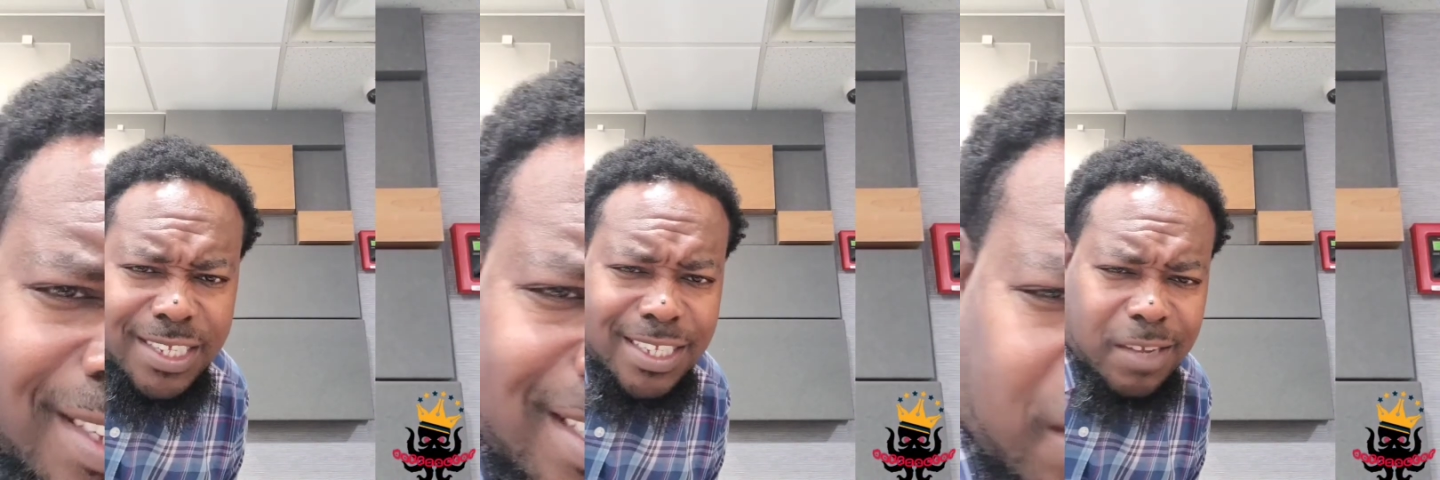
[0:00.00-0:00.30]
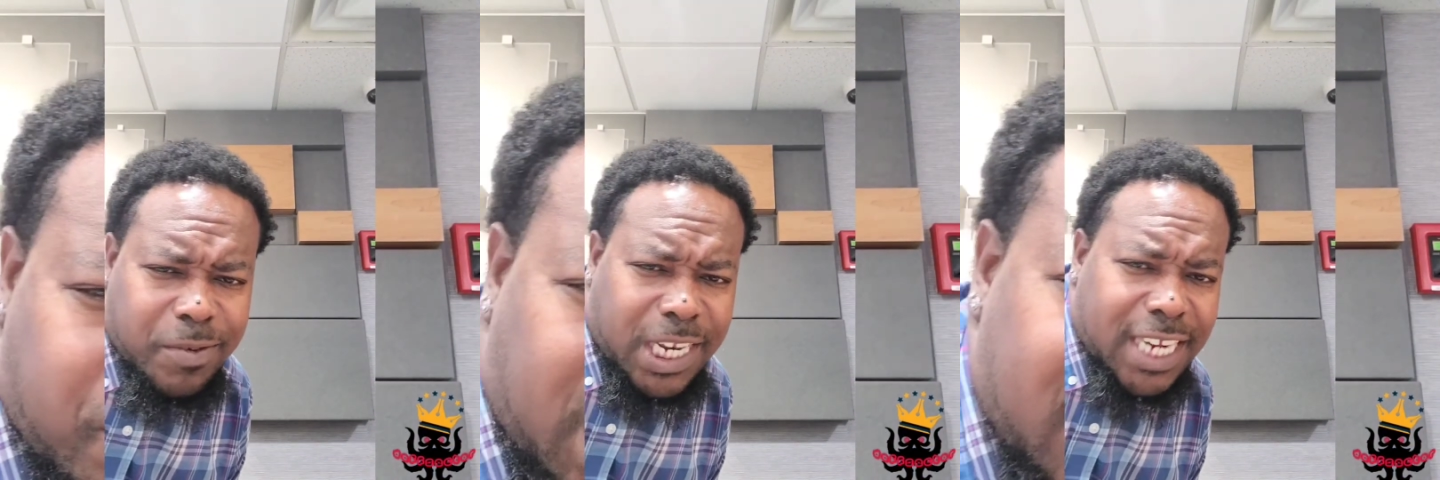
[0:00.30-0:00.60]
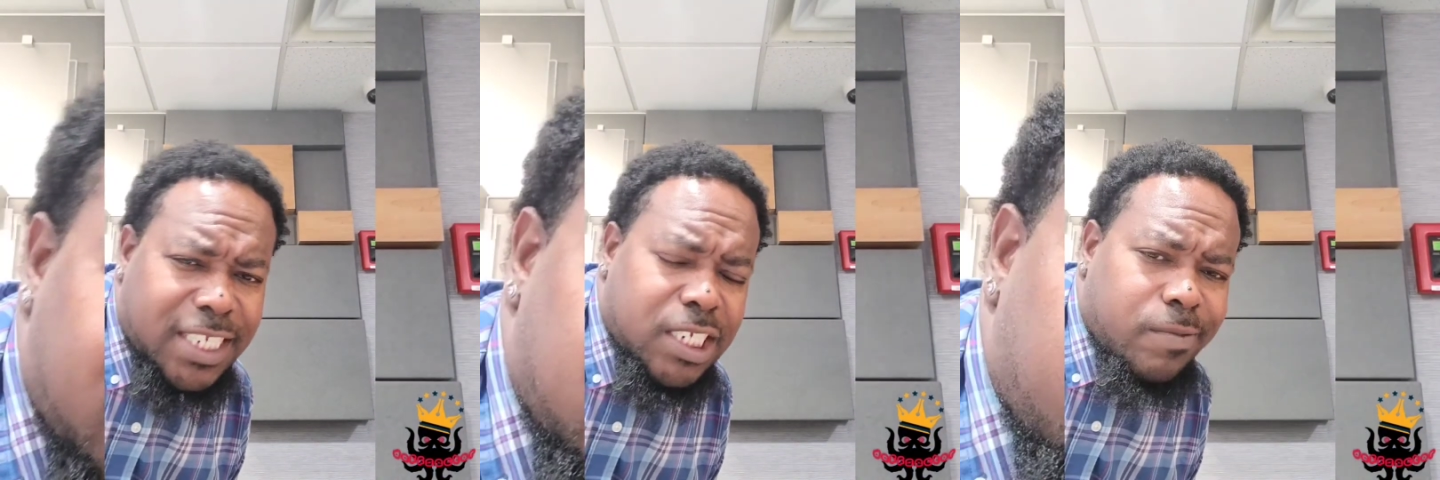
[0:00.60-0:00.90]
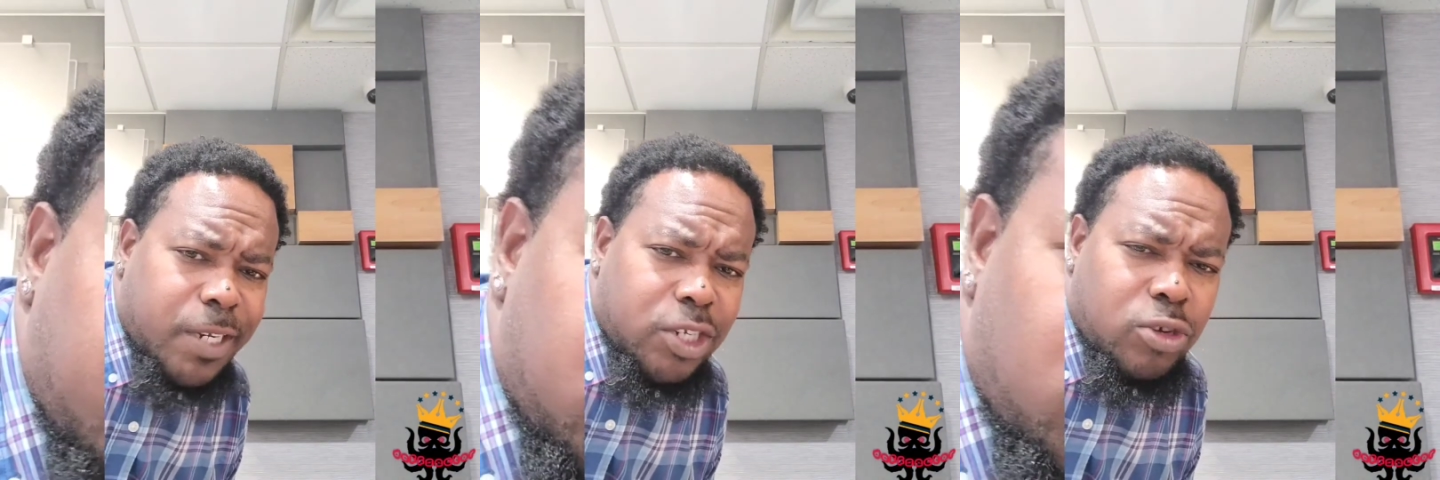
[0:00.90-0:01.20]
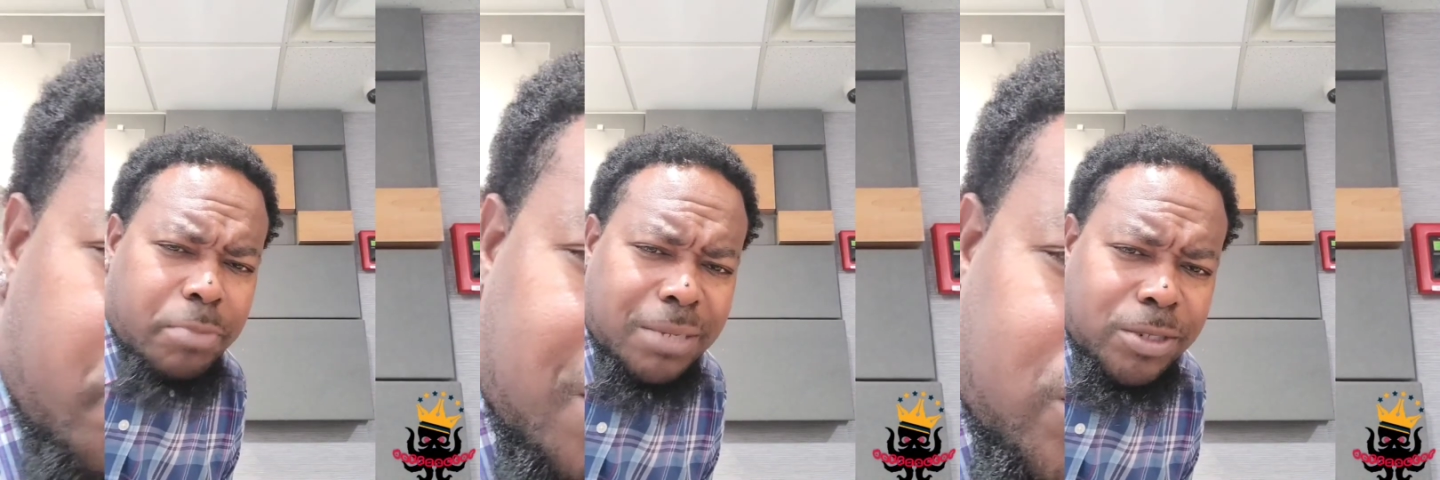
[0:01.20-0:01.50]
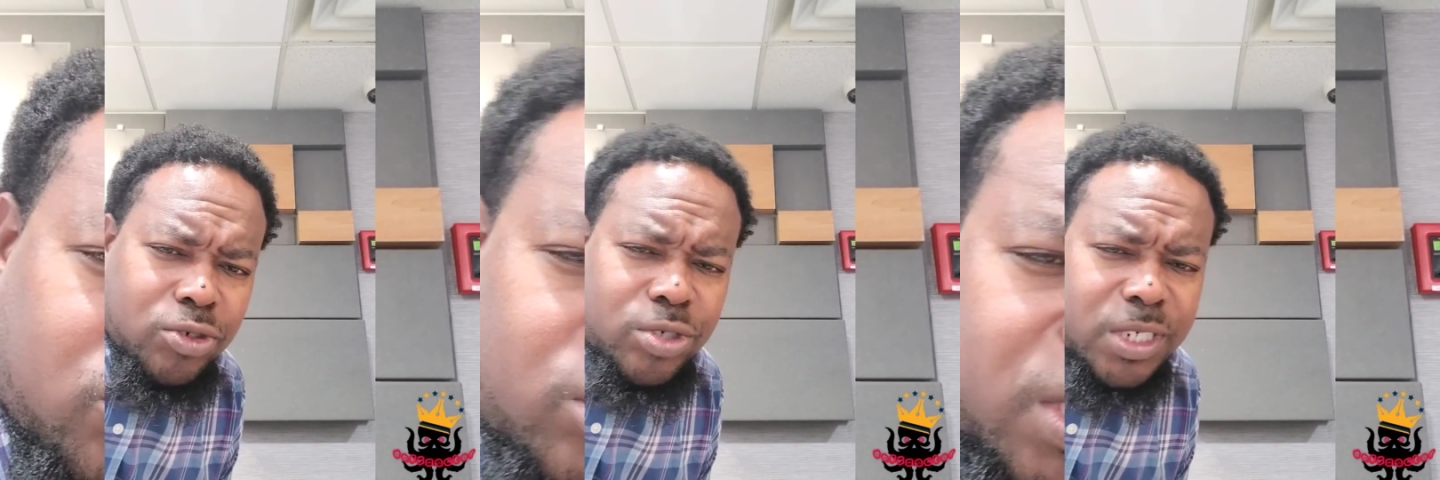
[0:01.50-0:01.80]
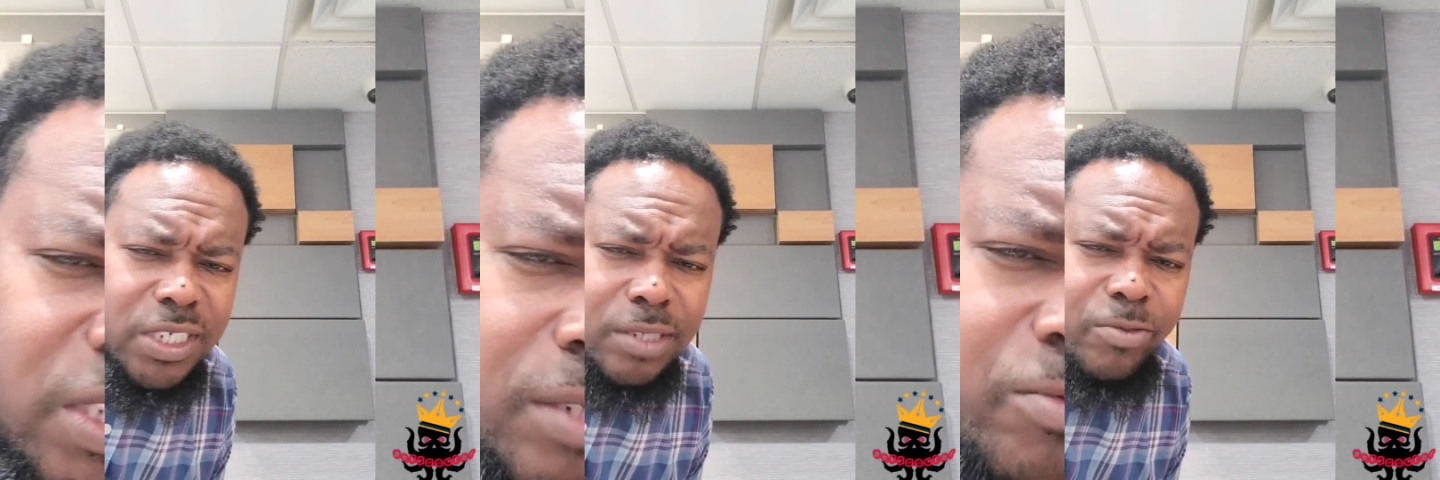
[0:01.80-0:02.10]
if you like this video, maybe you should
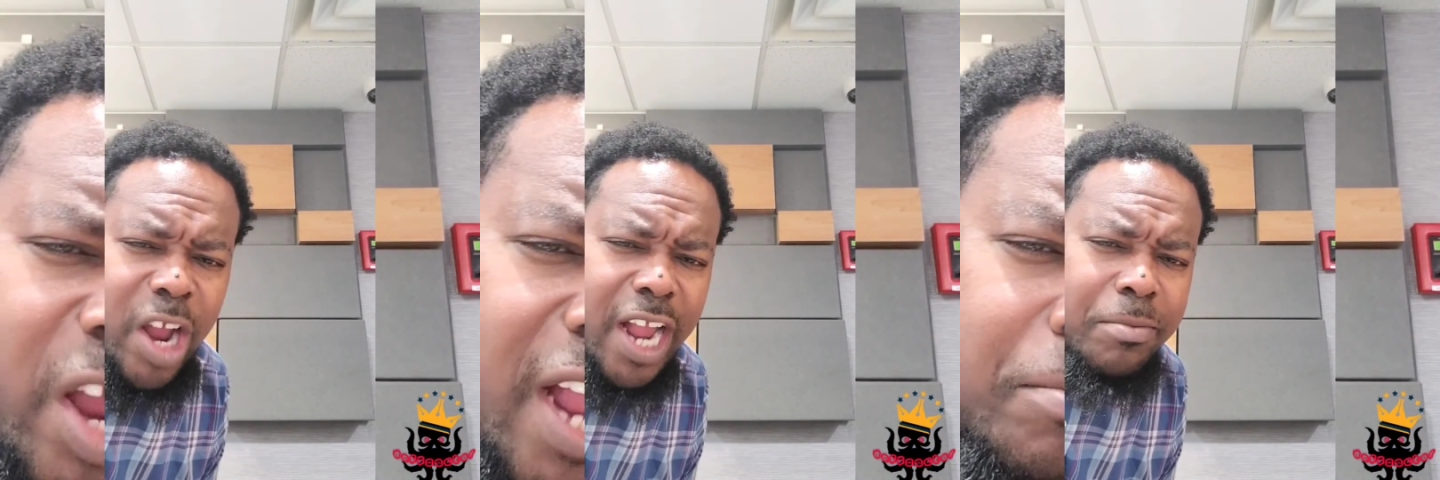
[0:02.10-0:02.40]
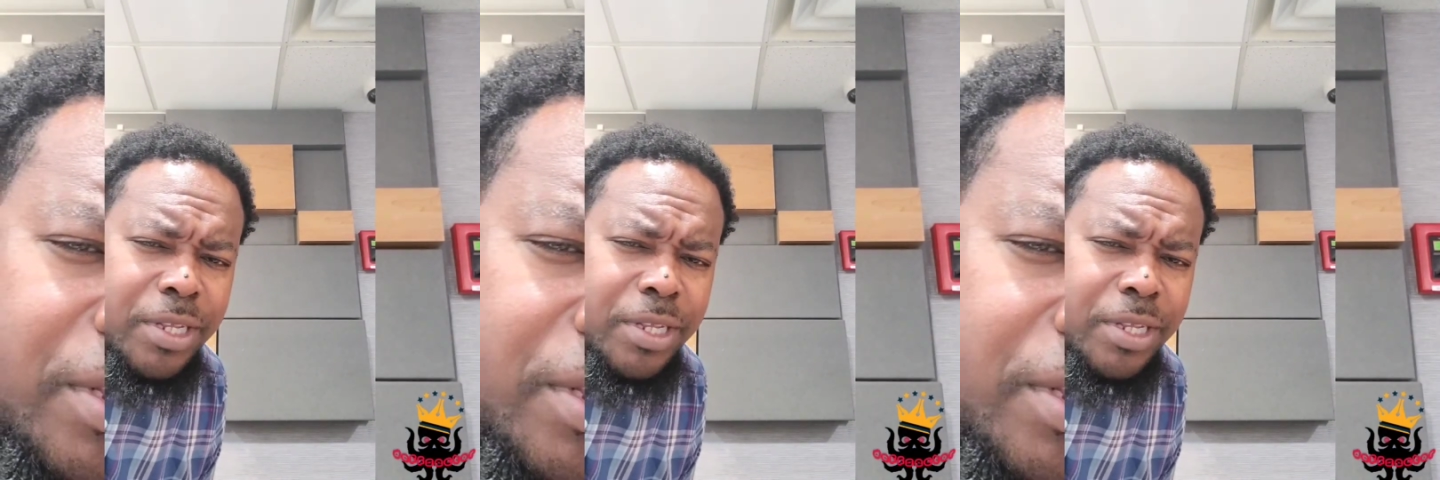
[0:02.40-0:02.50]
subscribe.